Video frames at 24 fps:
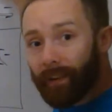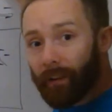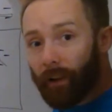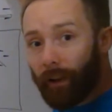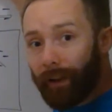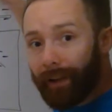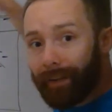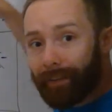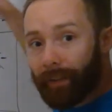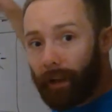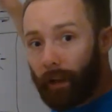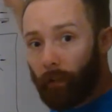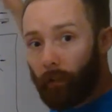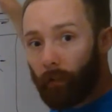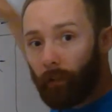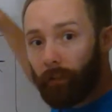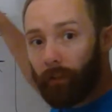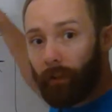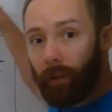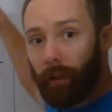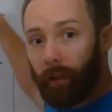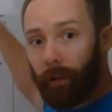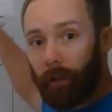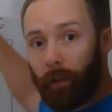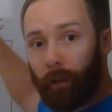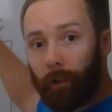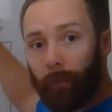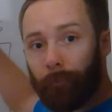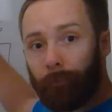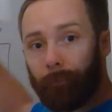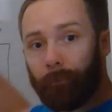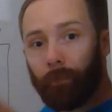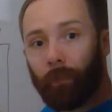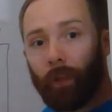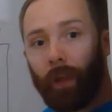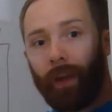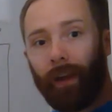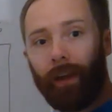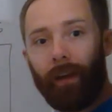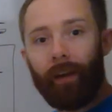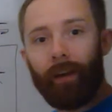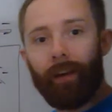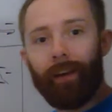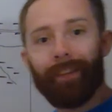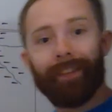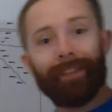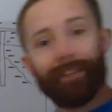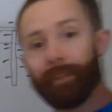light down onto here,
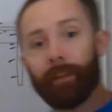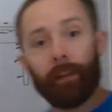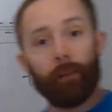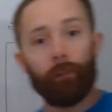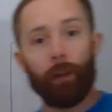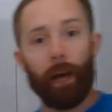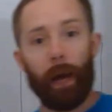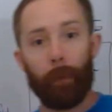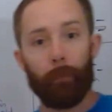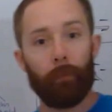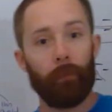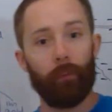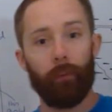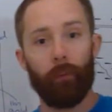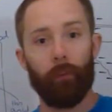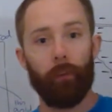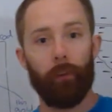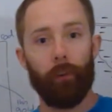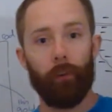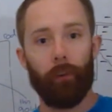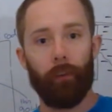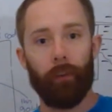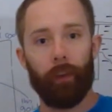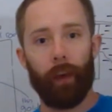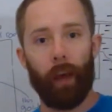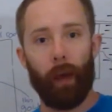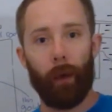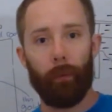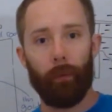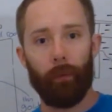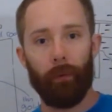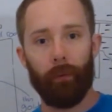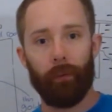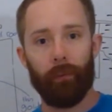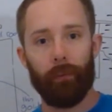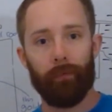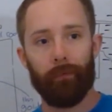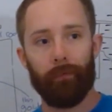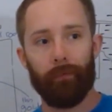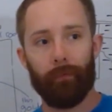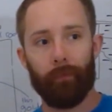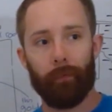still absolutely nothing happens.